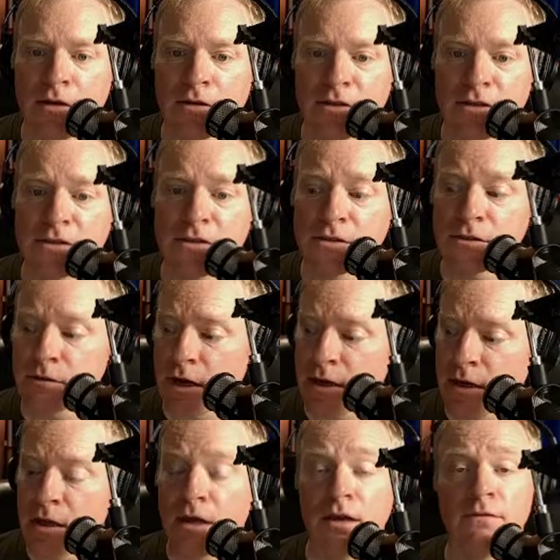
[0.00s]
This is
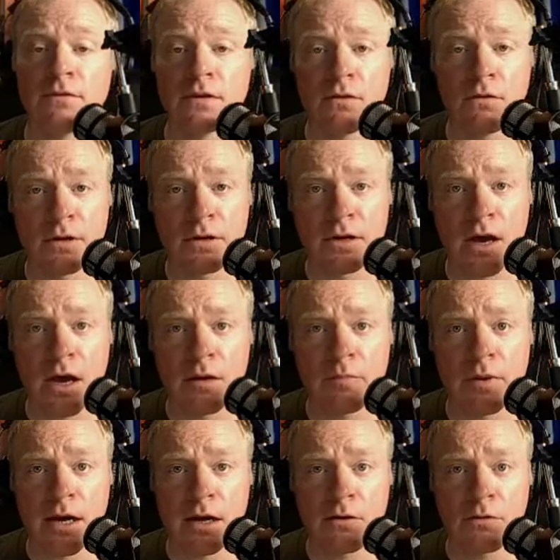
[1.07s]
great if you're going in high
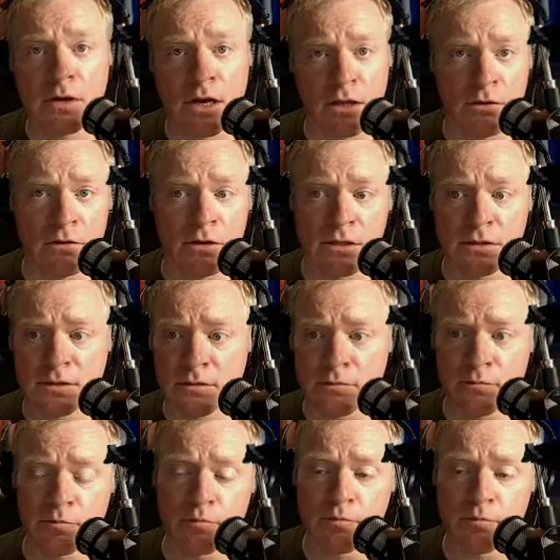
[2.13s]
power and you need to,